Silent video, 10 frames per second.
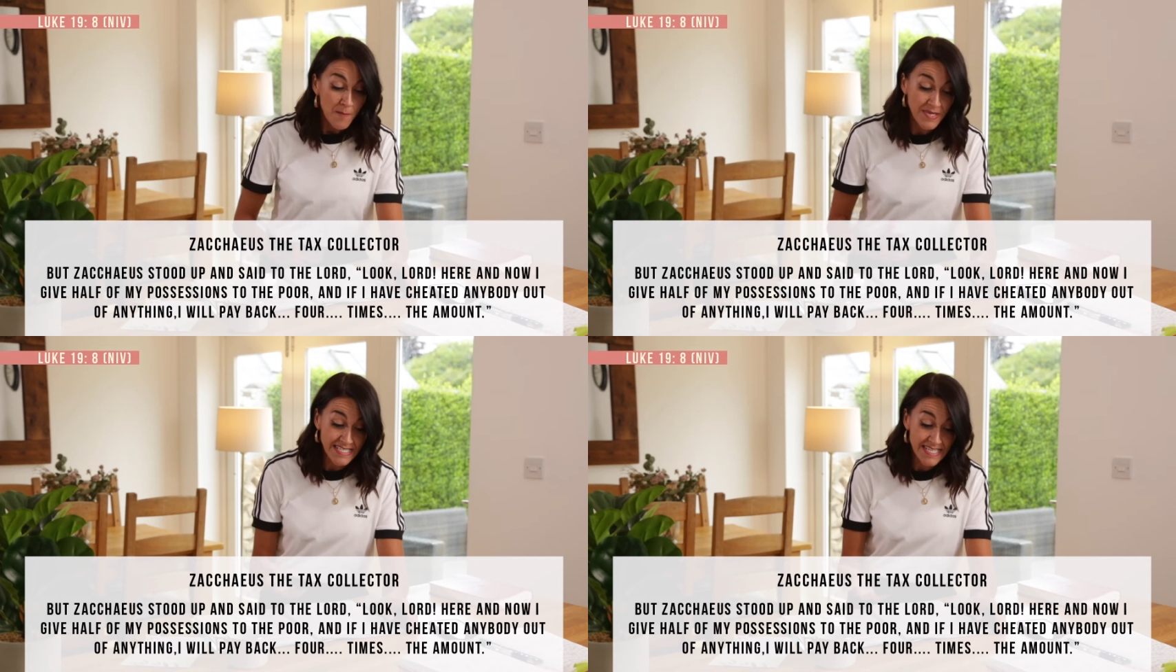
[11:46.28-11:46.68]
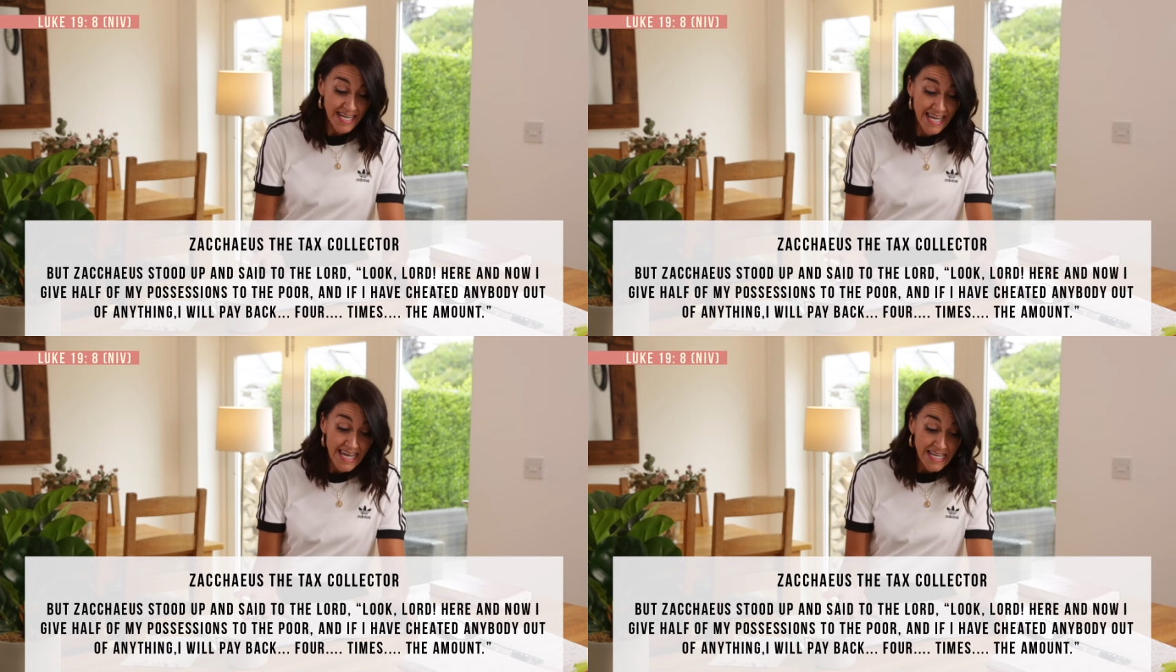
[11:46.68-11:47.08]
"But
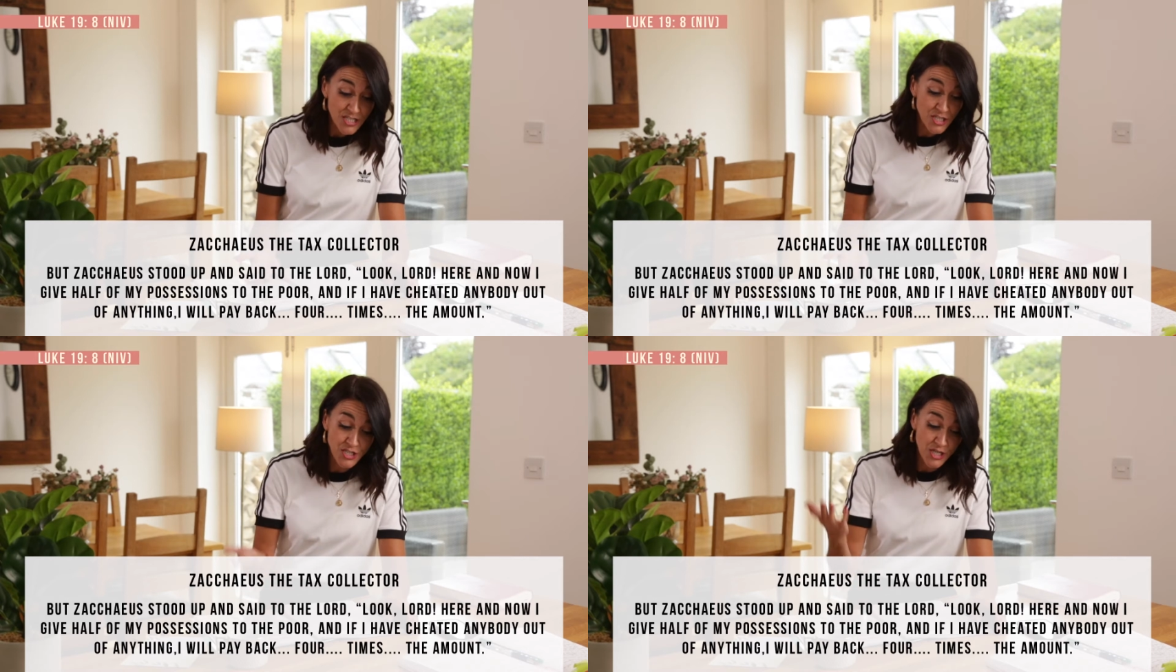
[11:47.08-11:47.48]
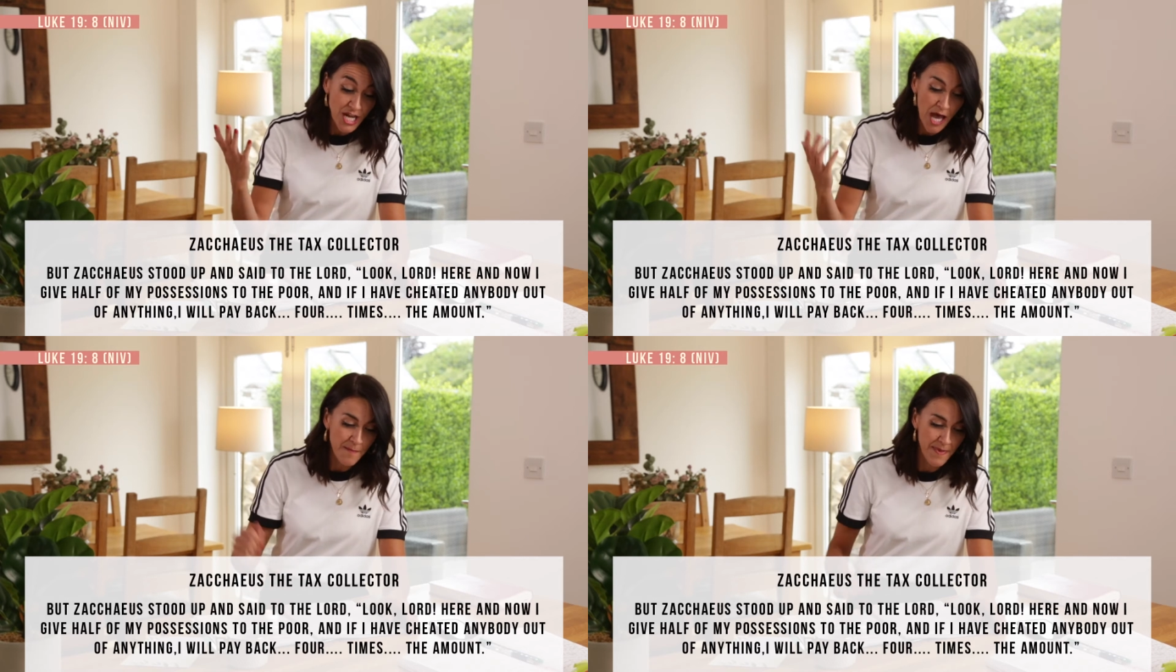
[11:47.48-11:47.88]
Zacchaeus
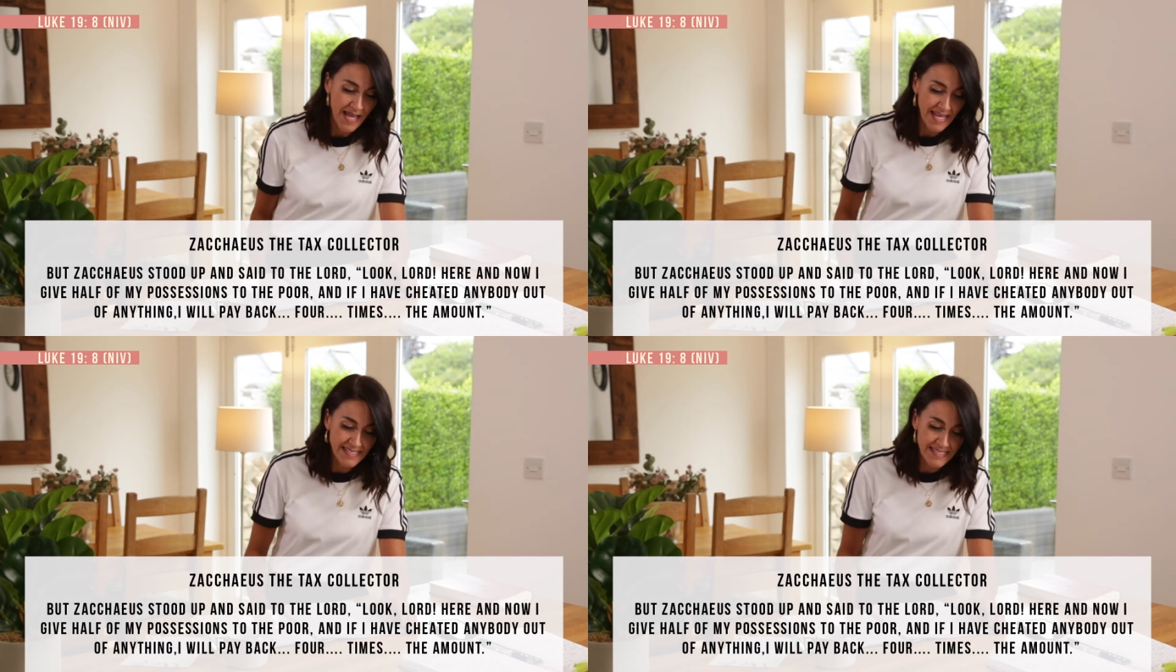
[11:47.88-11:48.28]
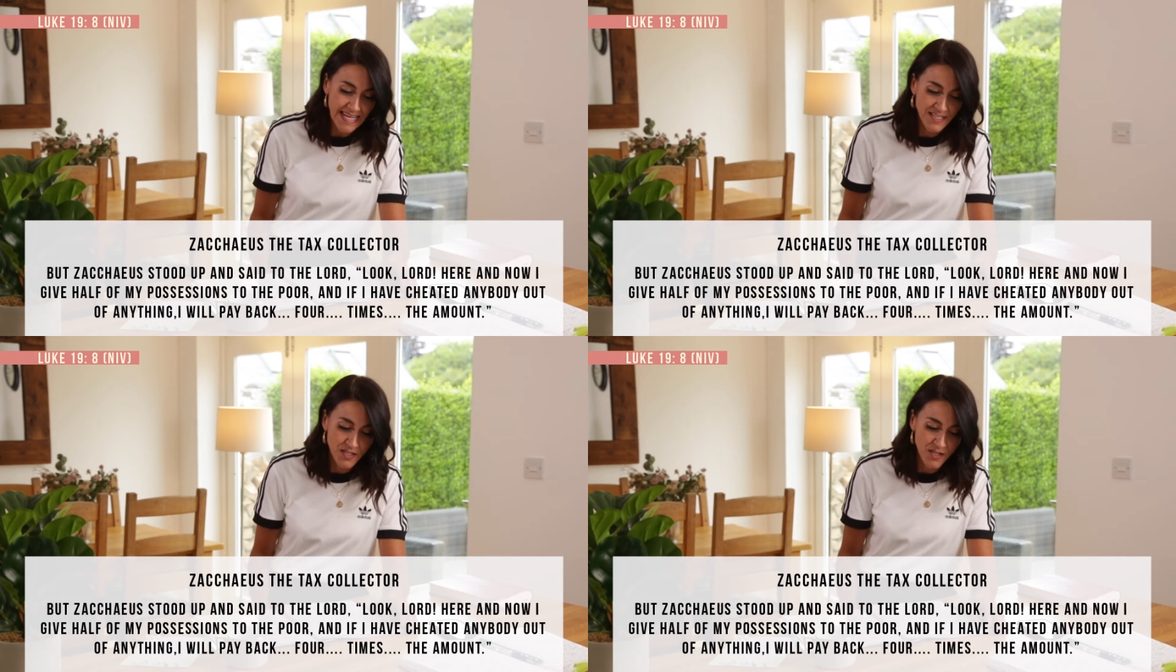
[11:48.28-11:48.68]
stood up and
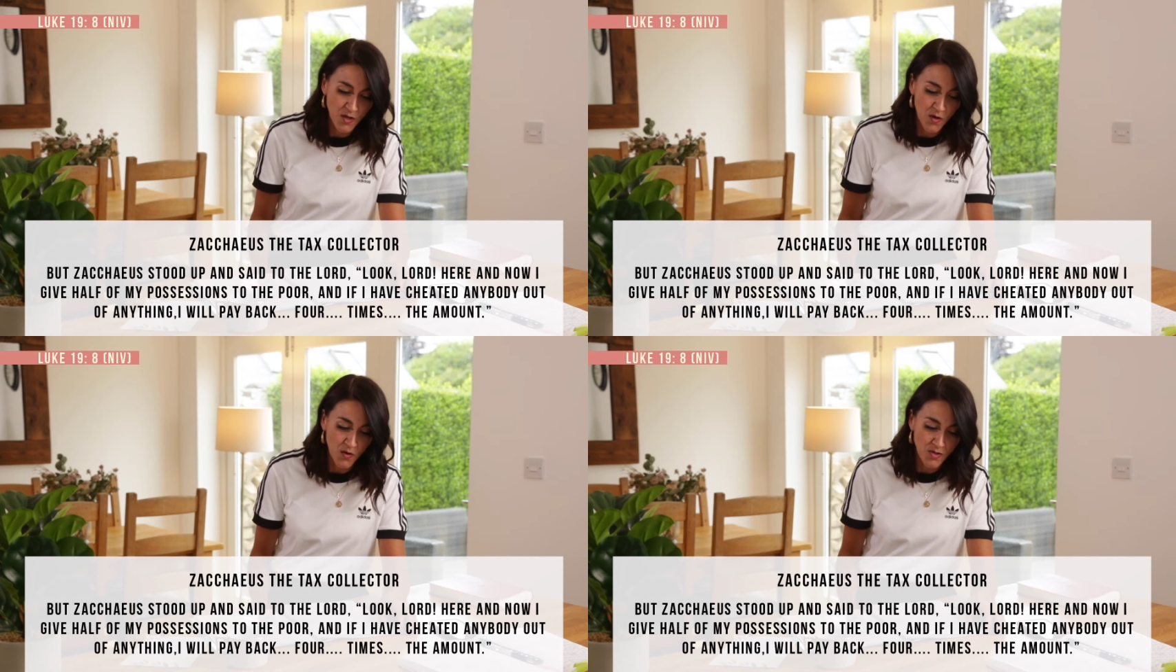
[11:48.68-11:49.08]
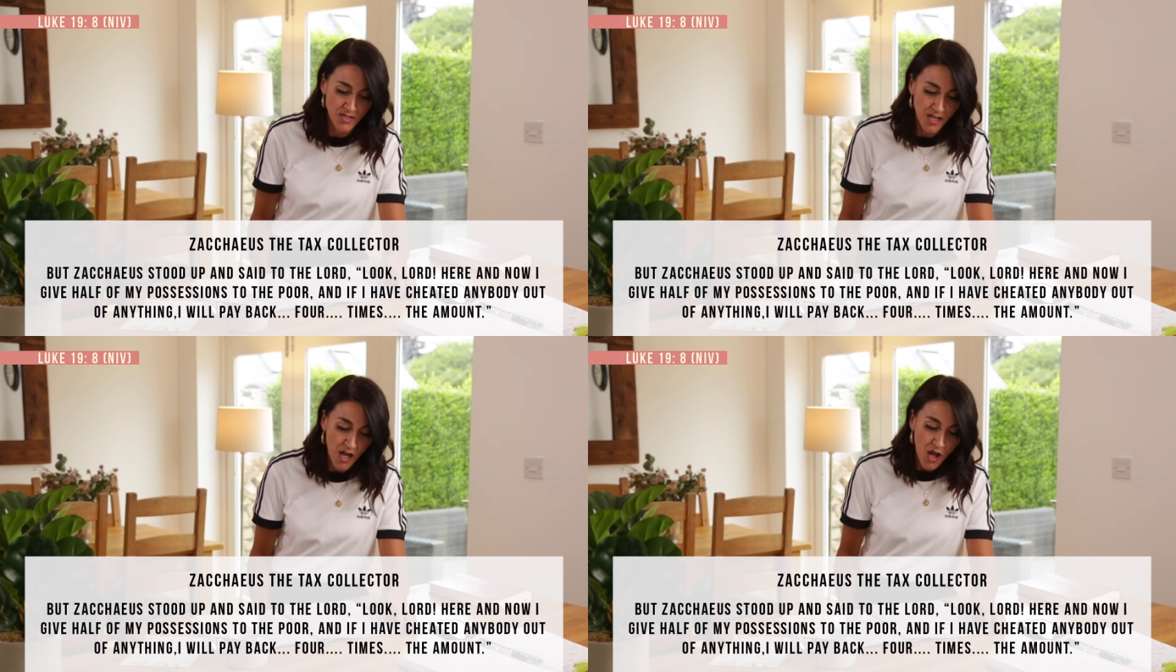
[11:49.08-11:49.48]
said to the
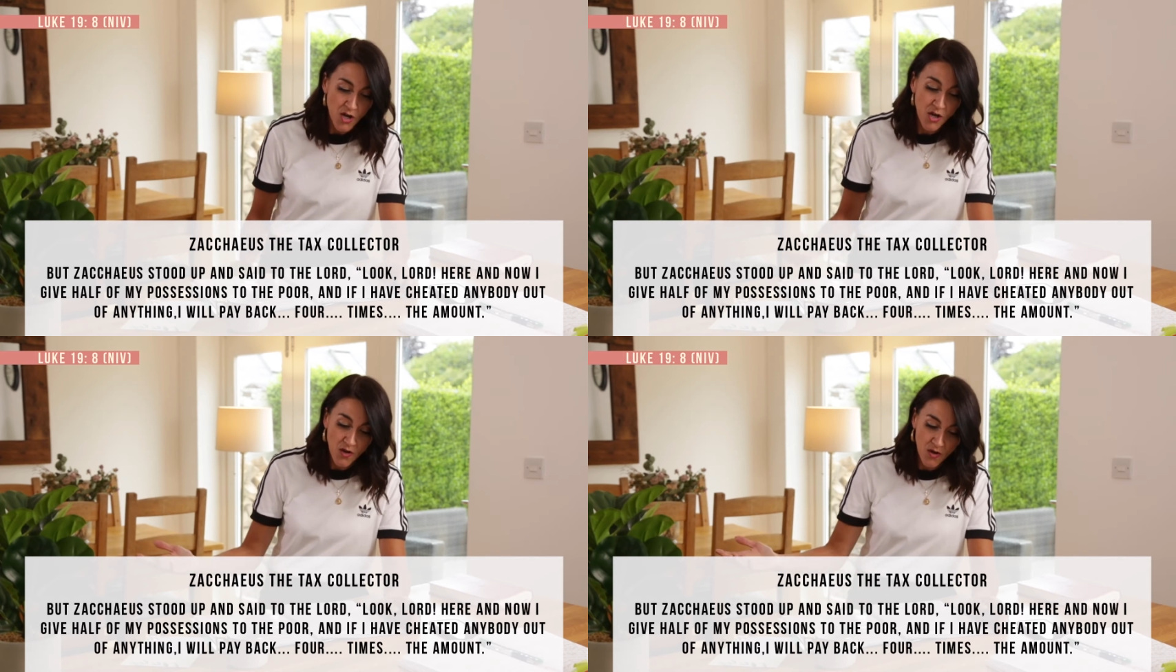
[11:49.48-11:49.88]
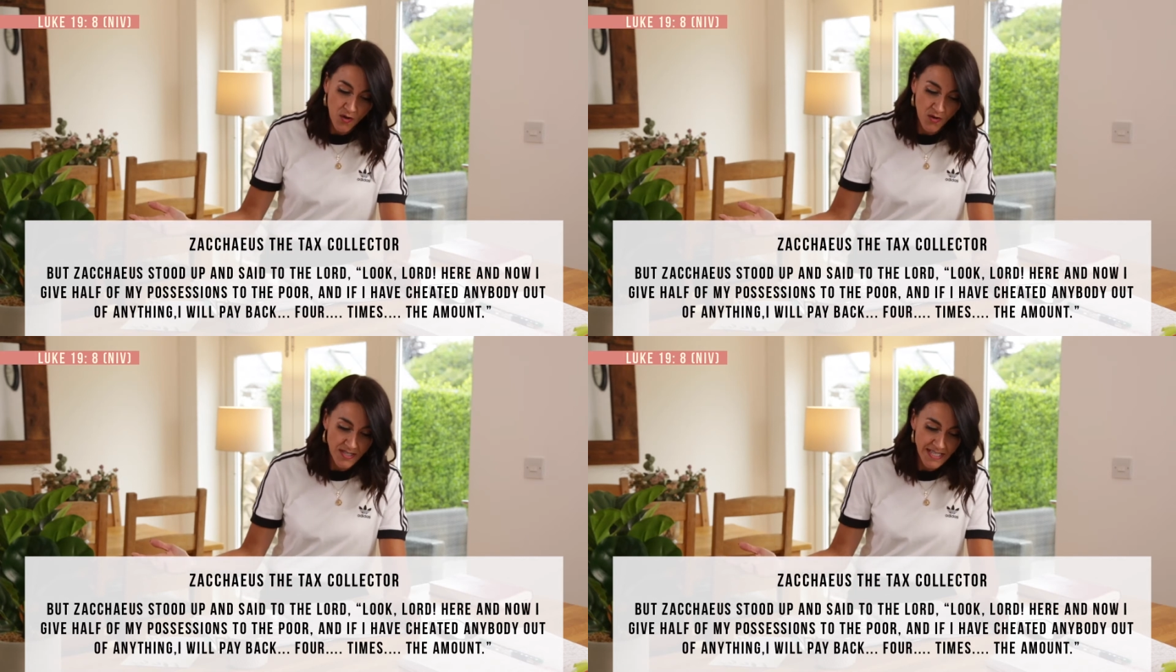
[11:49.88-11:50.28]
Lord, 'Look,
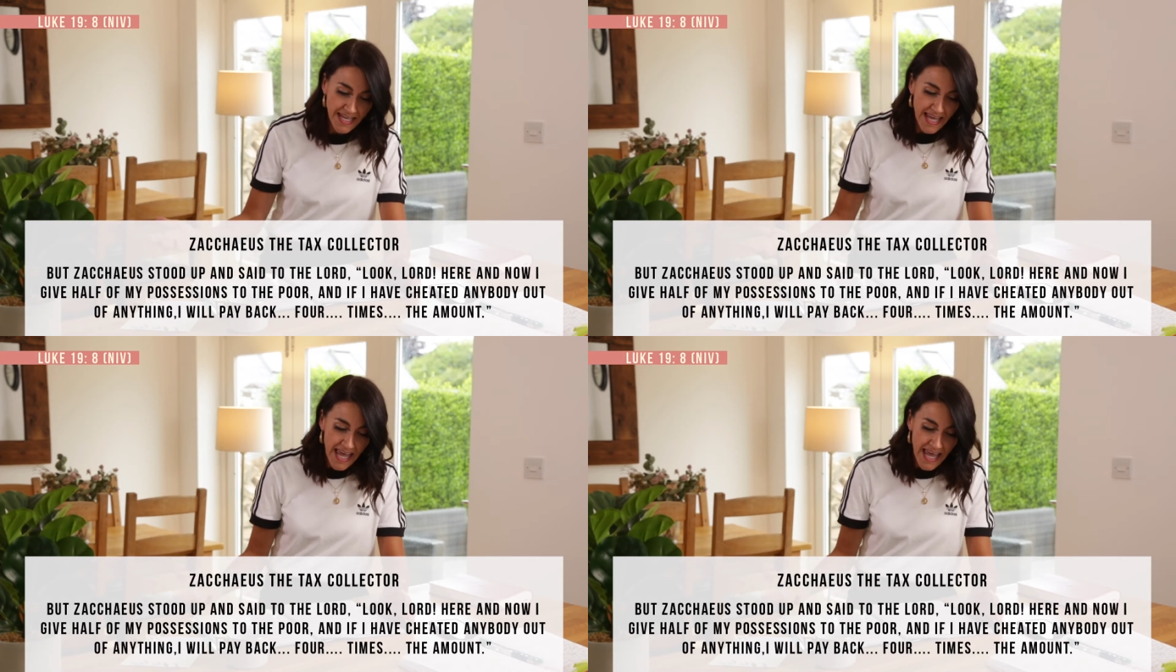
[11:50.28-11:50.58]
Lord,